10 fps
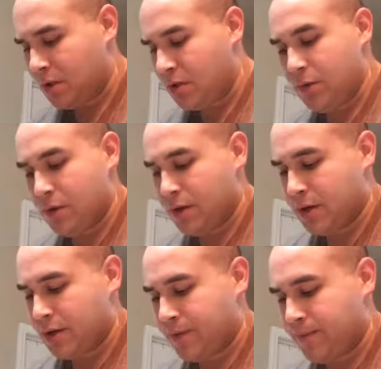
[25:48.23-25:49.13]

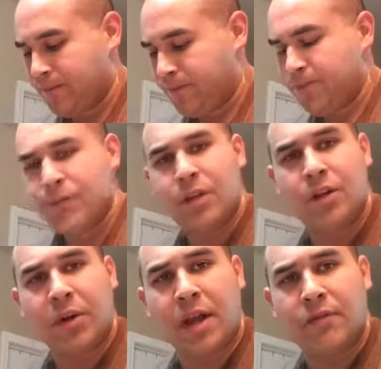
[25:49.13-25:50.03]
You
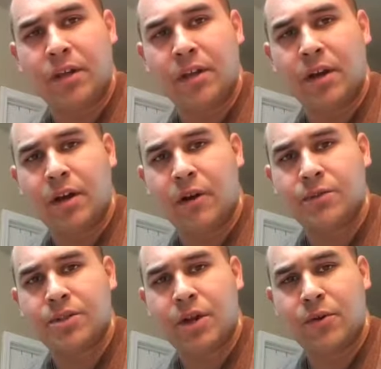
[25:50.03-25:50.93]
don't have the
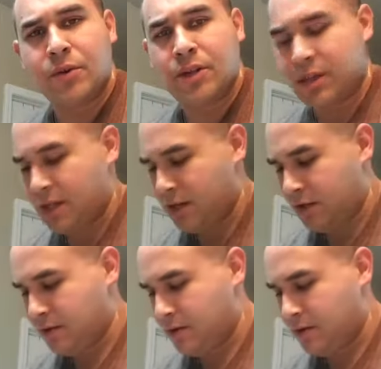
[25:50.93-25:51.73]
Homestone in your kit,